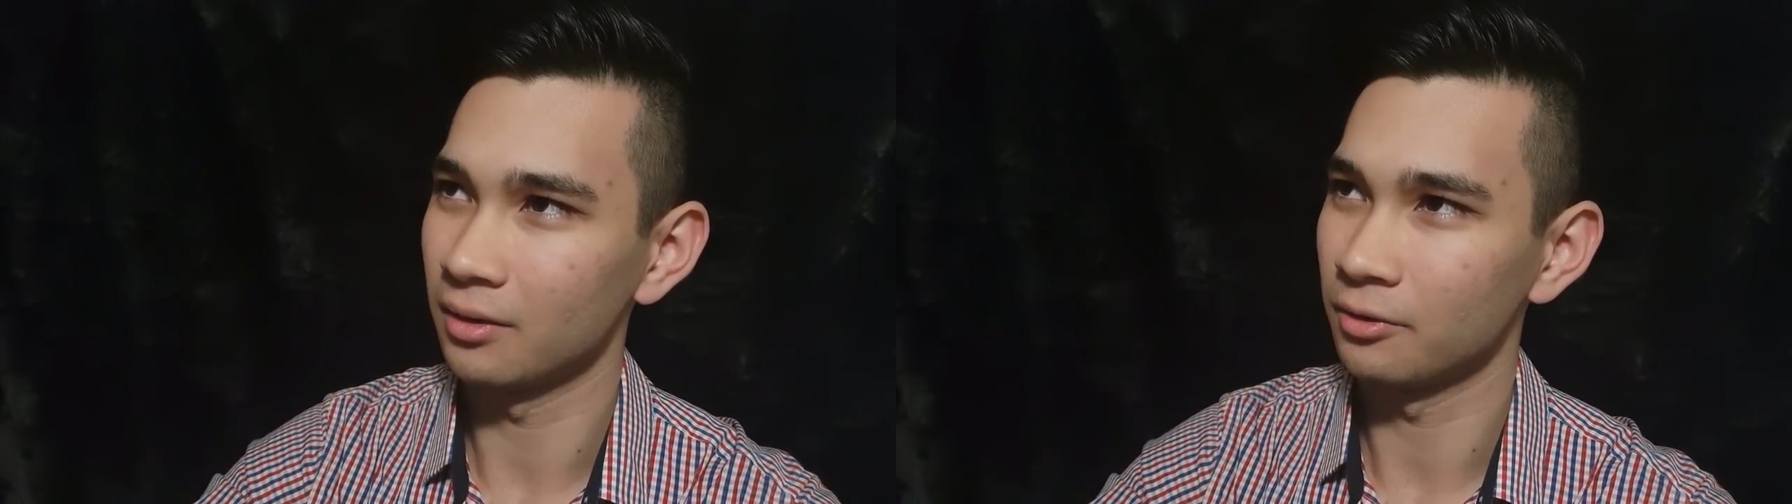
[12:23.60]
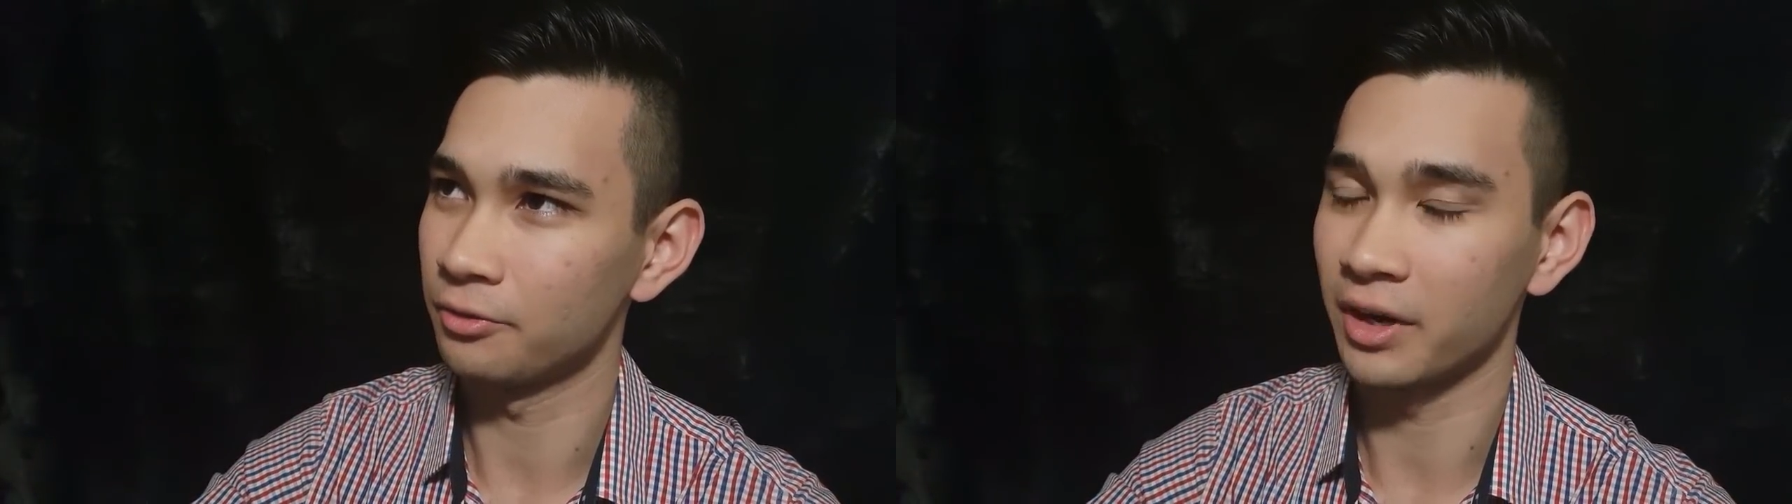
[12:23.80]

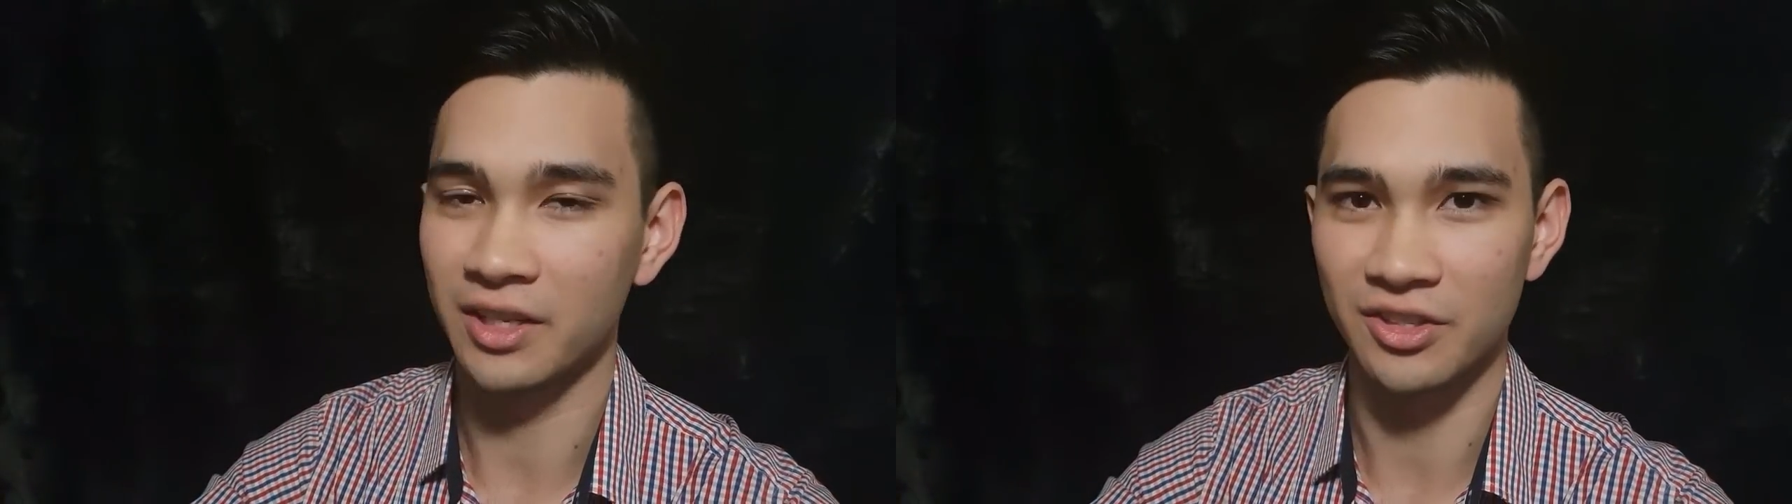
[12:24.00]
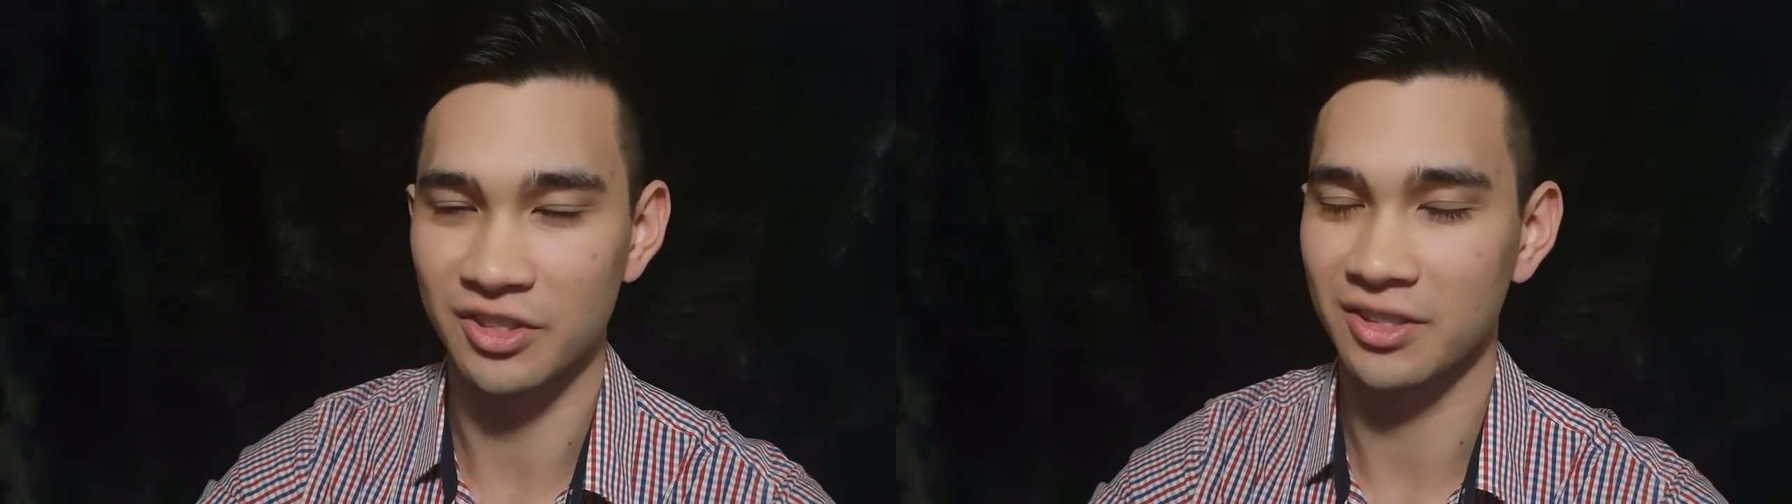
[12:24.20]

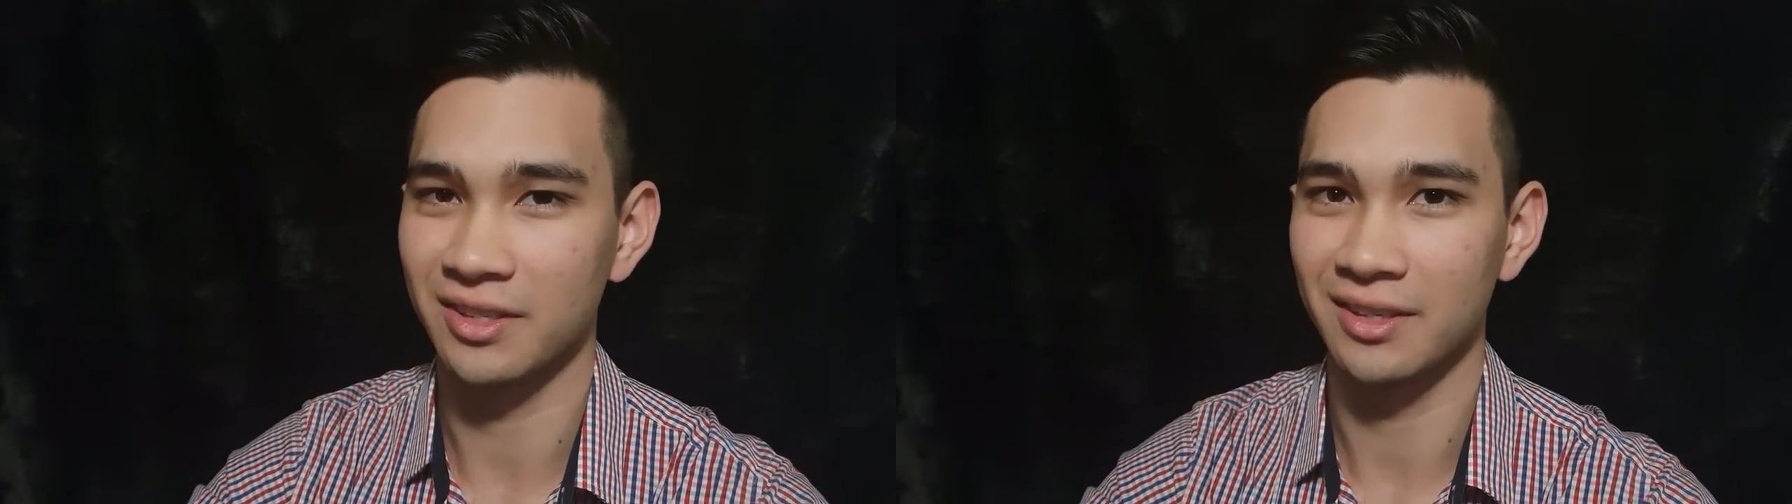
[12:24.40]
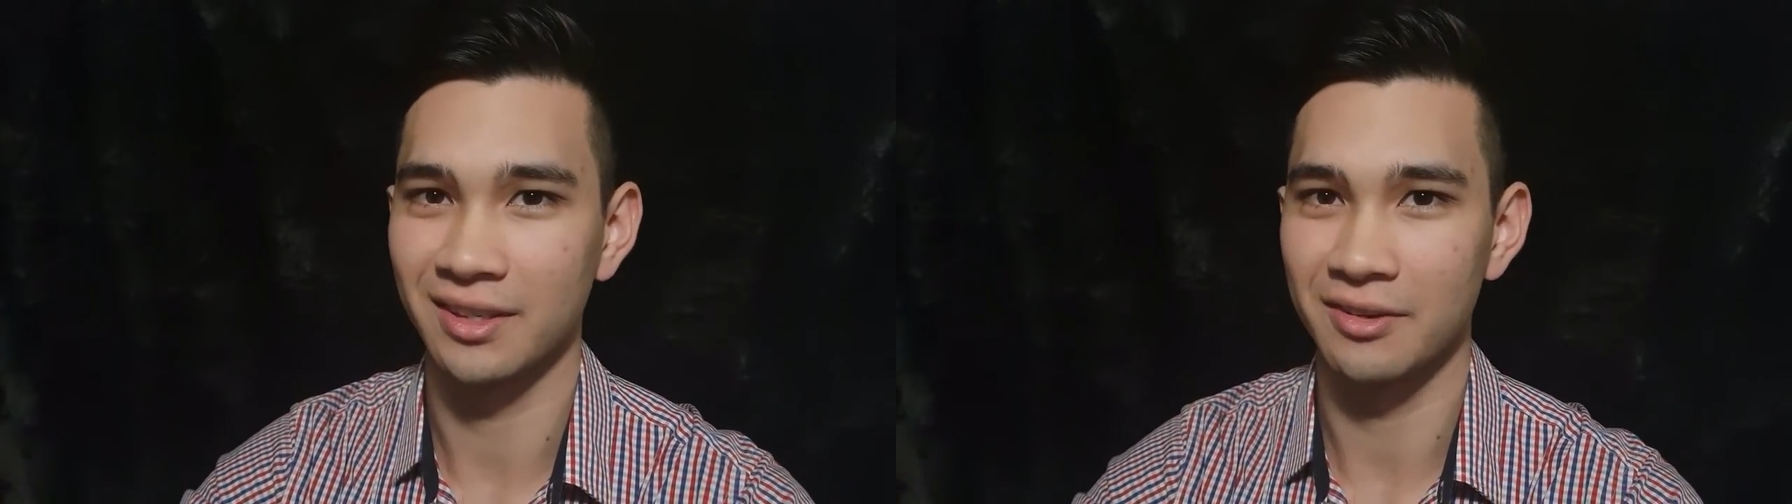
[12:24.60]
Friends.
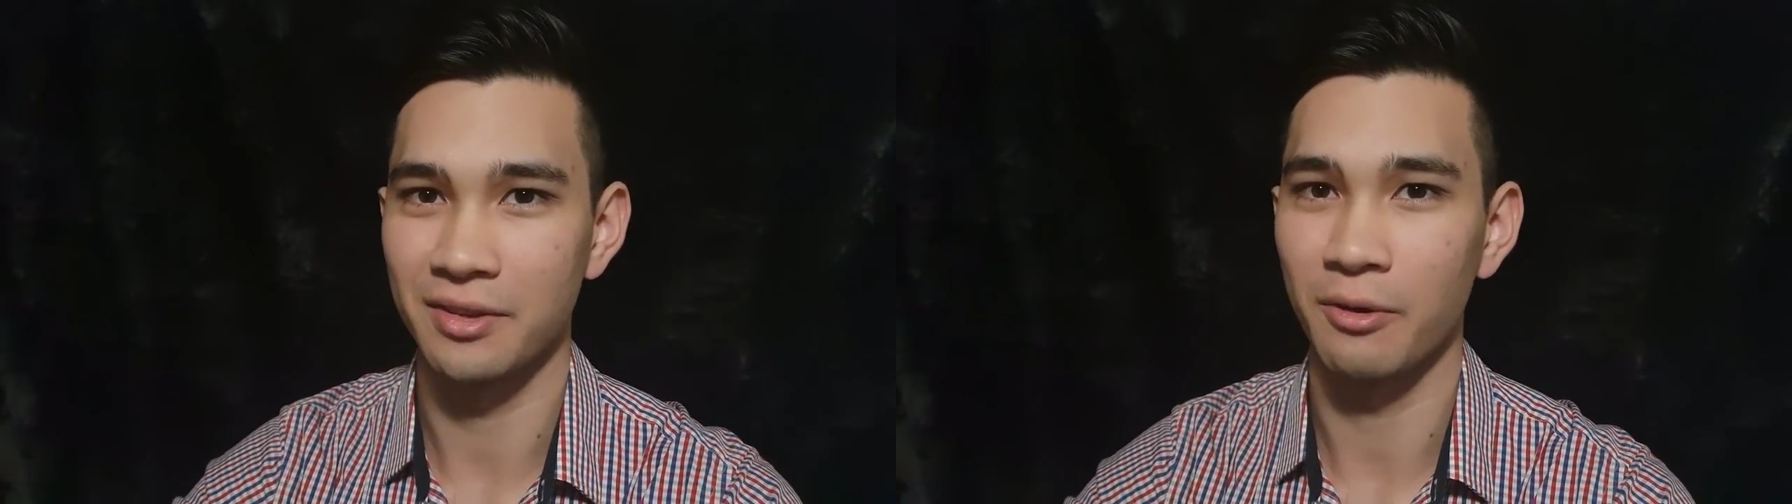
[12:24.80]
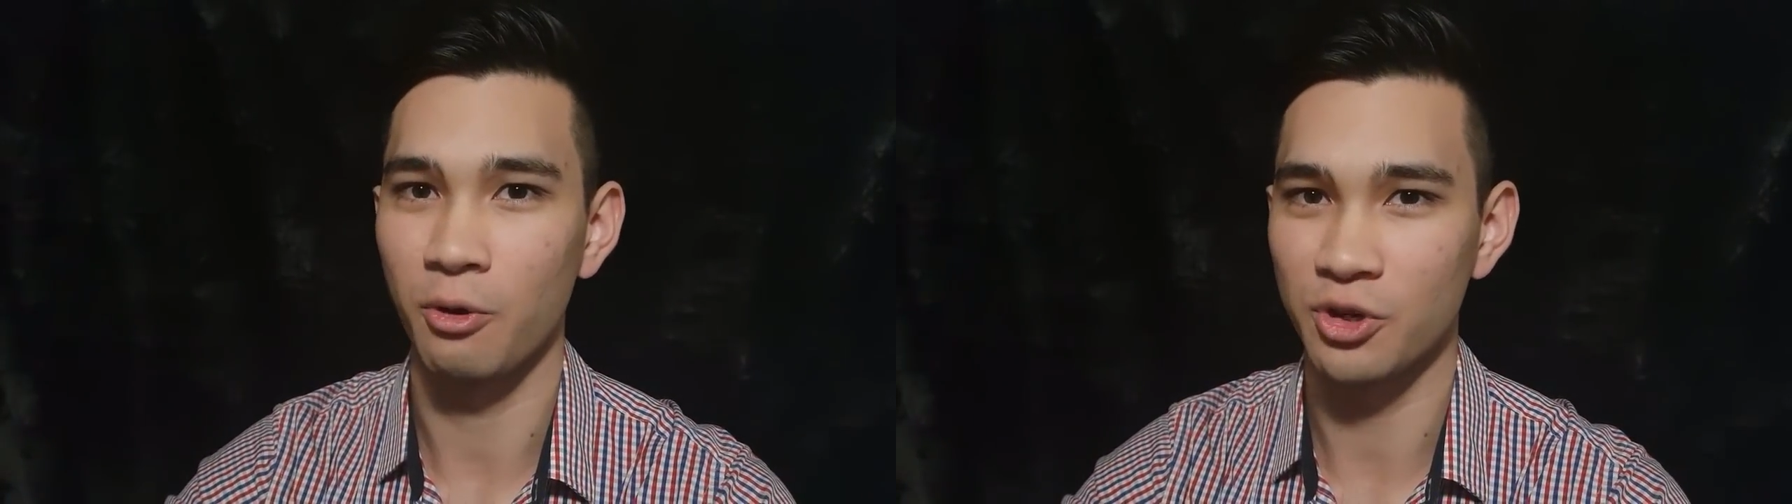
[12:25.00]

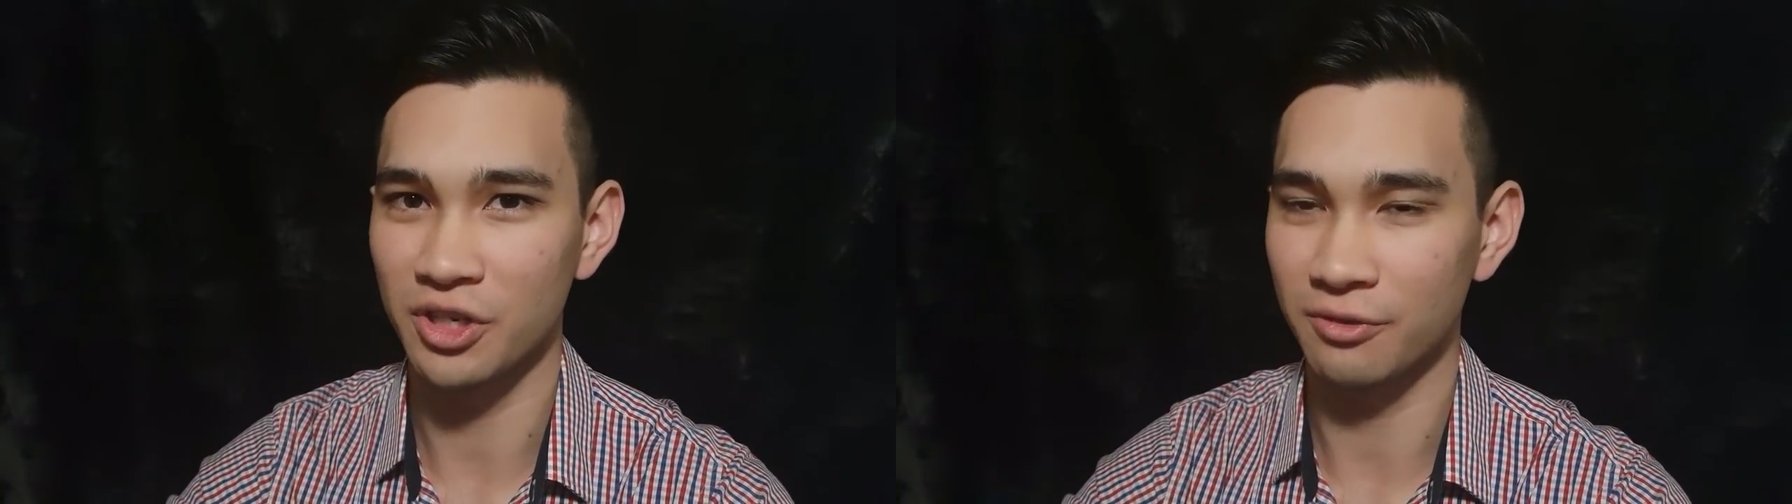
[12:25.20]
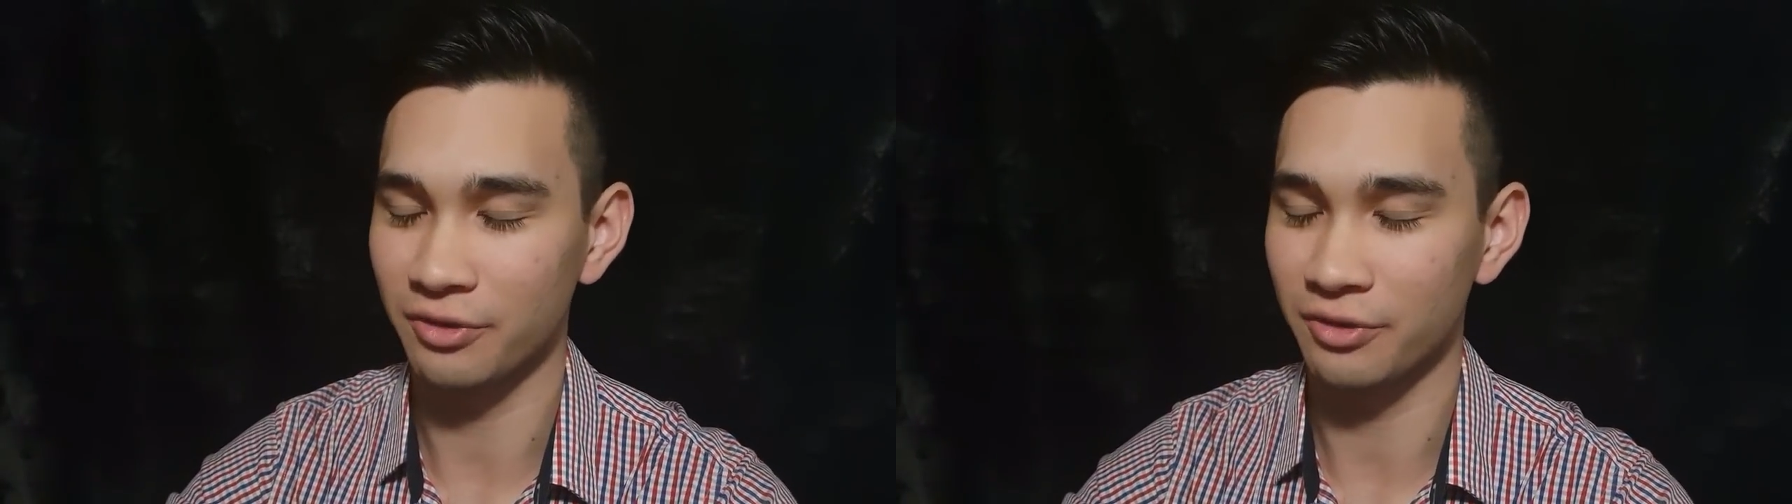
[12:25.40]
They were watching